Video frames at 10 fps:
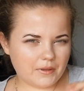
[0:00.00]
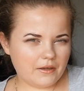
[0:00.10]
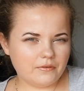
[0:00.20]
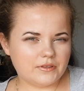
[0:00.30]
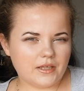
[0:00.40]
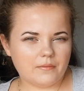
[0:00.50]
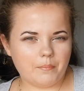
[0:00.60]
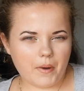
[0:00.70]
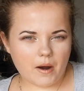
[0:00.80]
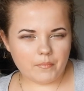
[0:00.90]
gives that
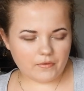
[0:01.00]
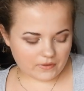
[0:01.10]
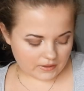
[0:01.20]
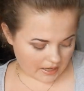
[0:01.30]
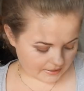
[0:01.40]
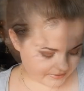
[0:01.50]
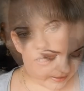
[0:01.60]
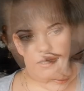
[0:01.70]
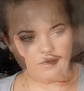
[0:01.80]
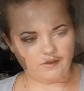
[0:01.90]
pop of an
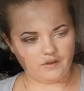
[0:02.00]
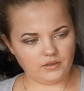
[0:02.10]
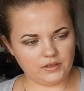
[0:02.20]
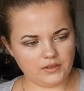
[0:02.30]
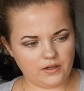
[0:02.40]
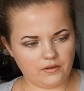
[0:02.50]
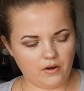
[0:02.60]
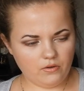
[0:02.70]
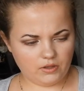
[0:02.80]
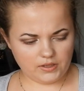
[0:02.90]
accent. Yeah, I think these are.
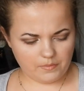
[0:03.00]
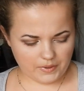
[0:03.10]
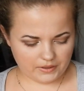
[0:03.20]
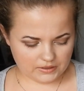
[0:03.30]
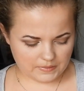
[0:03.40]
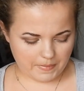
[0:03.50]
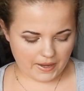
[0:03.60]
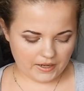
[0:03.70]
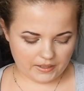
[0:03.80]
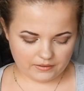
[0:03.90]
Oh, these are made in
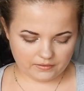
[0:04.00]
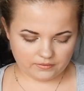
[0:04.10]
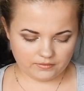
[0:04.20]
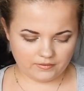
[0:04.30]
Spain.